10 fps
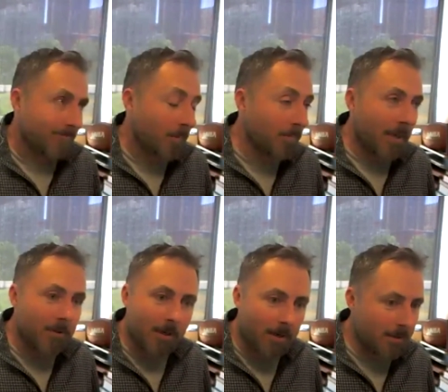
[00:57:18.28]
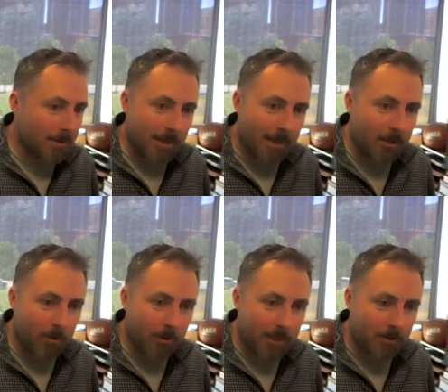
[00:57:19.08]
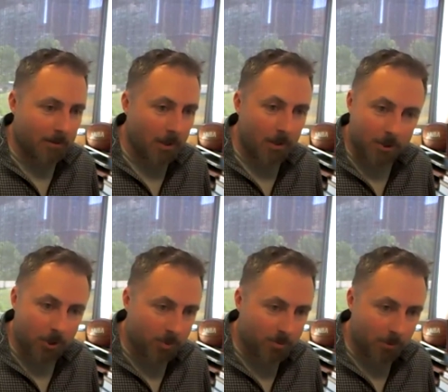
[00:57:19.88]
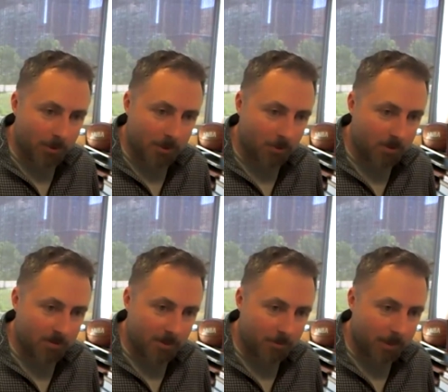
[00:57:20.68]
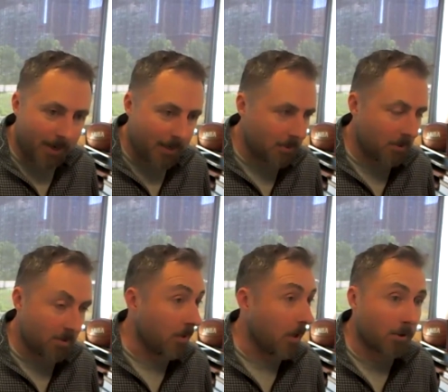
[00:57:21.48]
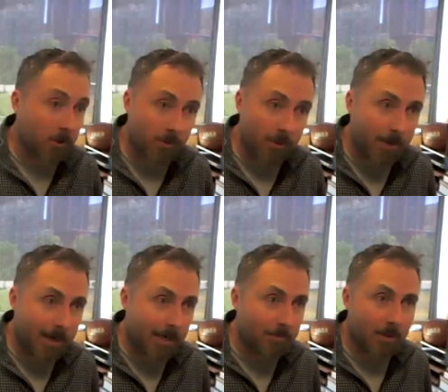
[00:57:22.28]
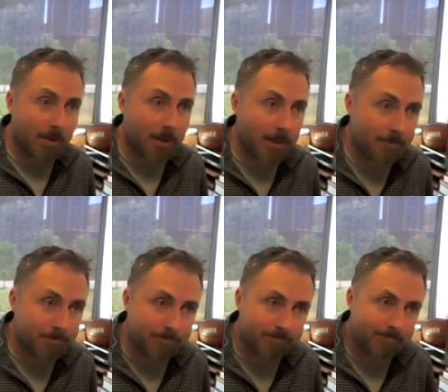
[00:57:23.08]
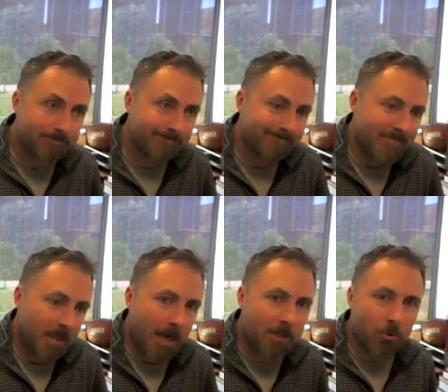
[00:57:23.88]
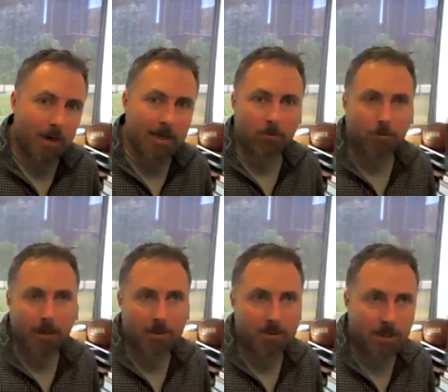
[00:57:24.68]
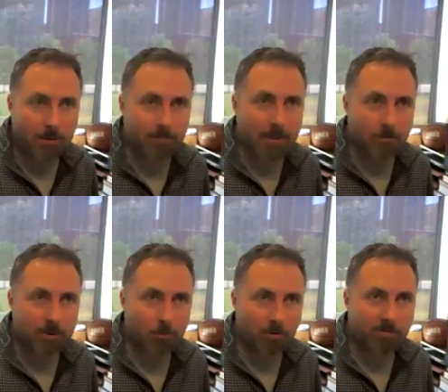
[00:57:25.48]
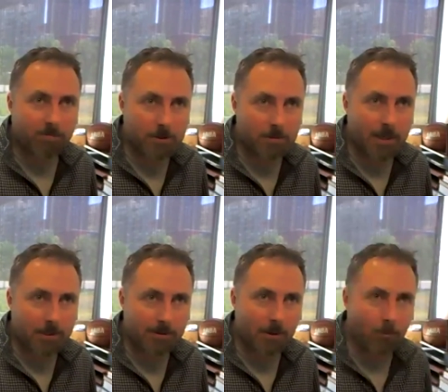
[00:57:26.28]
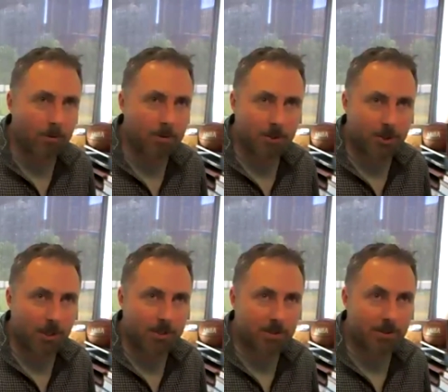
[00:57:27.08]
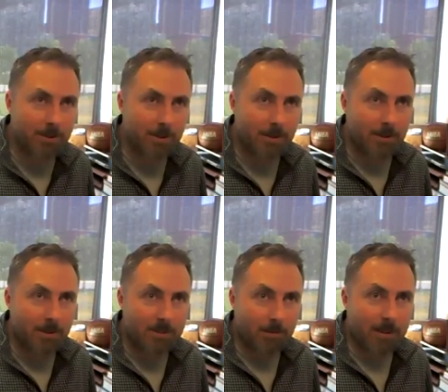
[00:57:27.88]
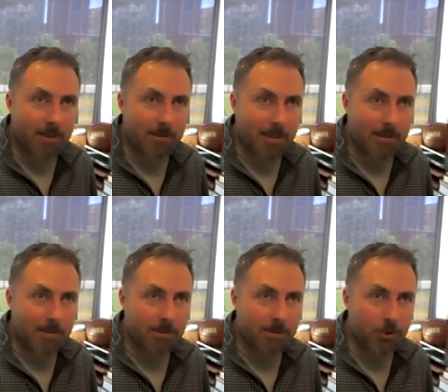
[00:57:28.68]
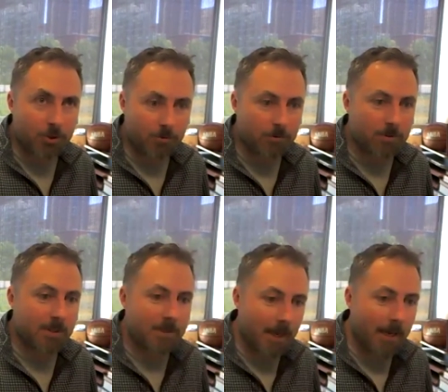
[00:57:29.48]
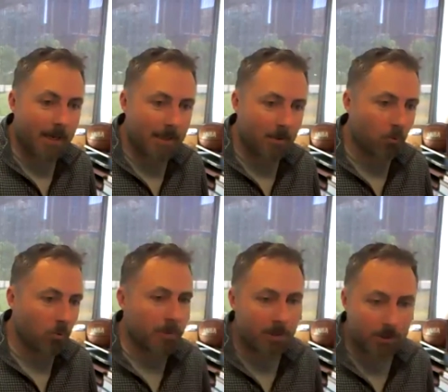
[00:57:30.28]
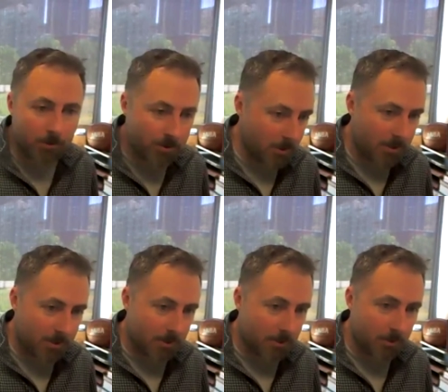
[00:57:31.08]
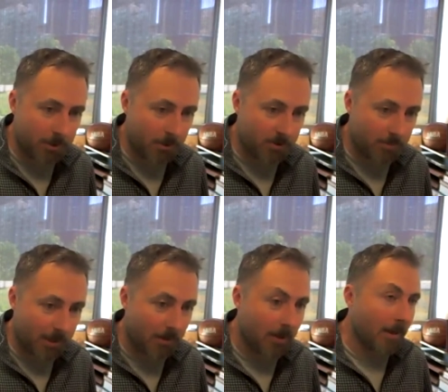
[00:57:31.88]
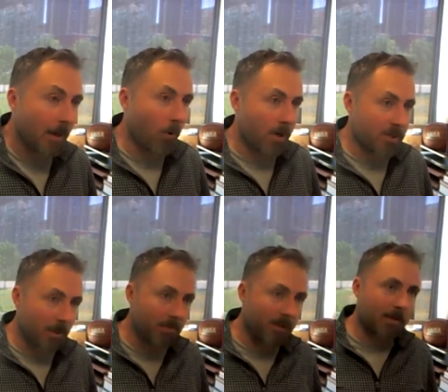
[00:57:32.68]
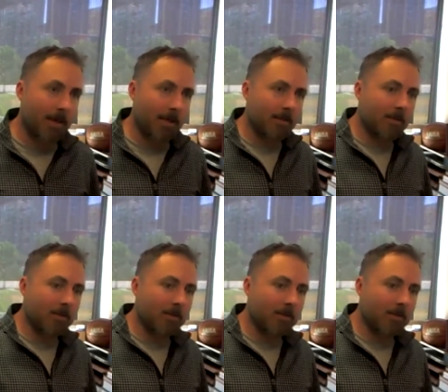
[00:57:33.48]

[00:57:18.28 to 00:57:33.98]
maybe not anywhere near Donald Shoup's book in terms of impact, in terms of long-term impact, but I try to write something that was more fundamental, that wasn't just something that is useful today and will be useless in 2 years from now. I wanted something that,